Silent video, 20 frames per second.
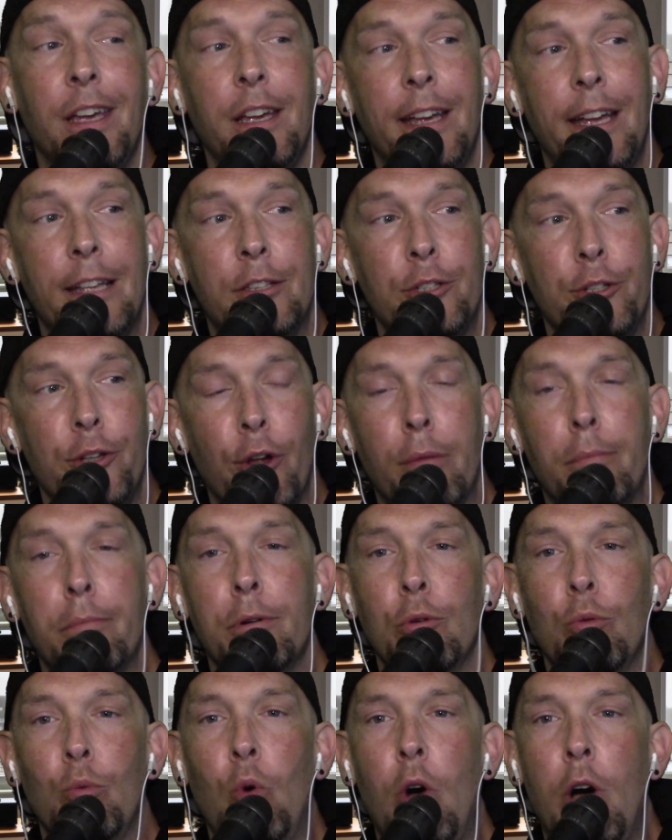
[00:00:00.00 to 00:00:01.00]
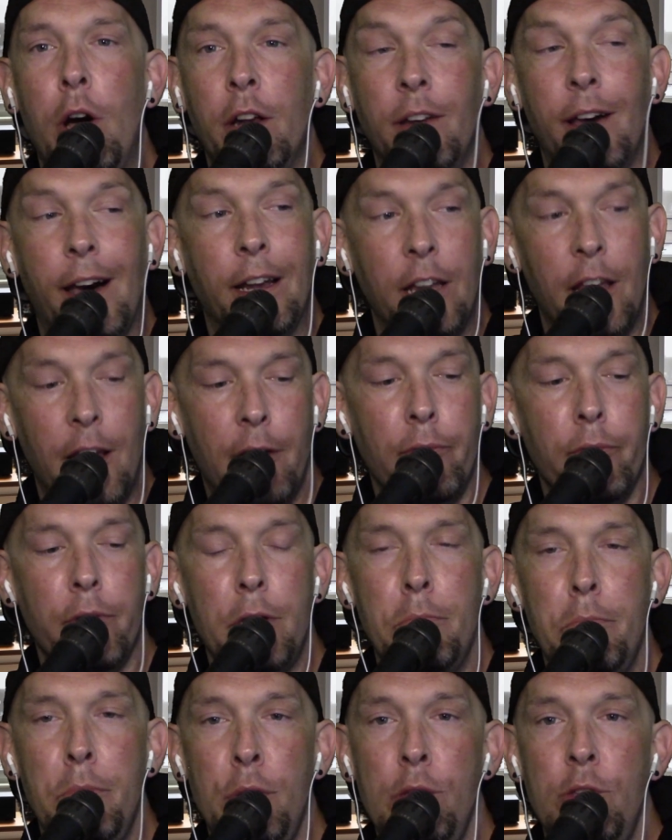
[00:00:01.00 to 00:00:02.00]
it's number one on
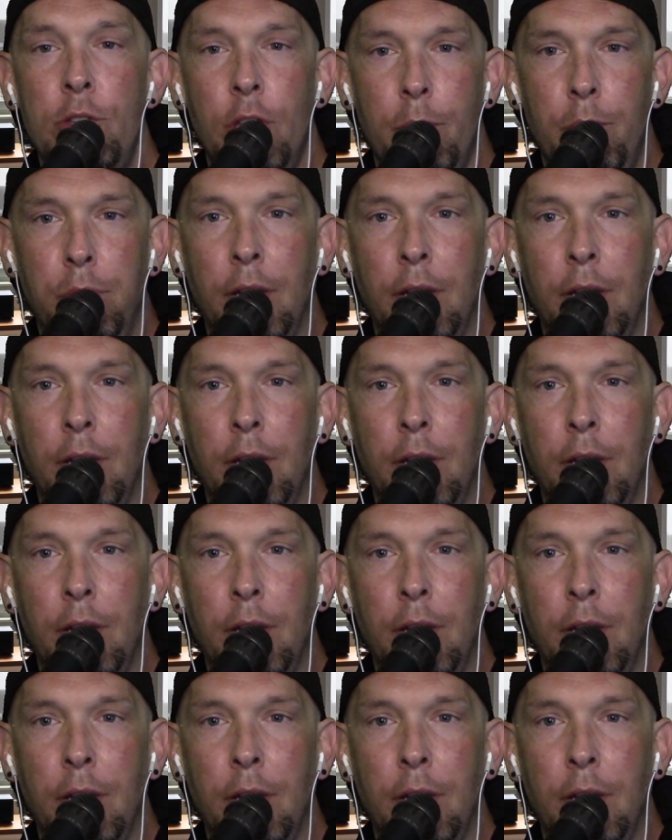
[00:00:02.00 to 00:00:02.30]
every music